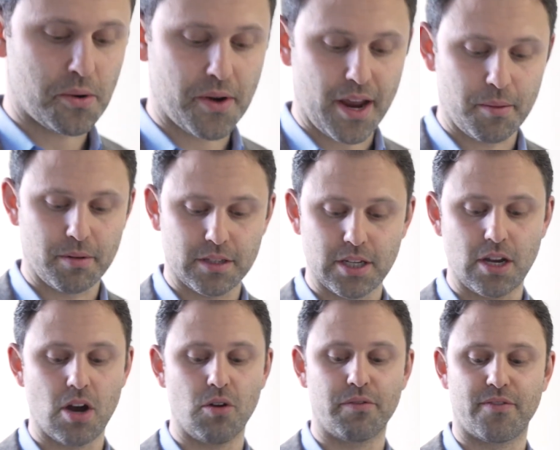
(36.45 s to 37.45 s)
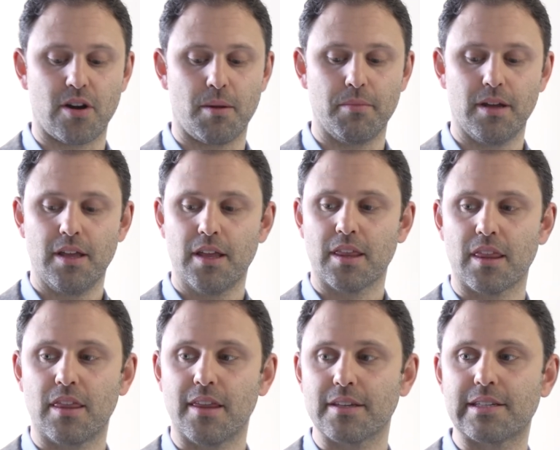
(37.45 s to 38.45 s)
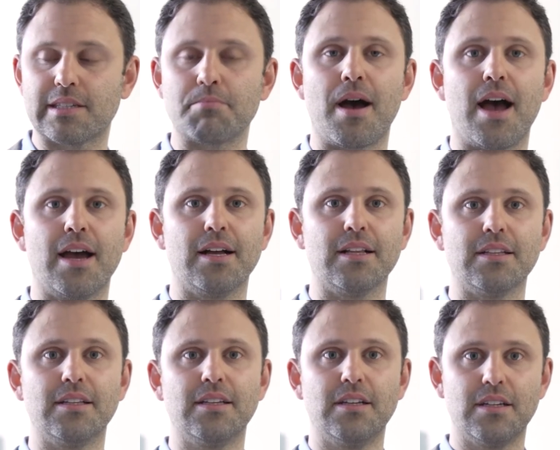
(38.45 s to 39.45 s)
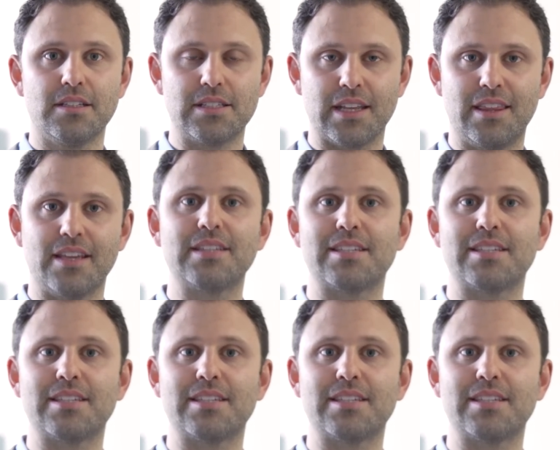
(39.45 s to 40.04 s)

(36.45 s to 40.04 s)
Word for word: were able to go from this smile to this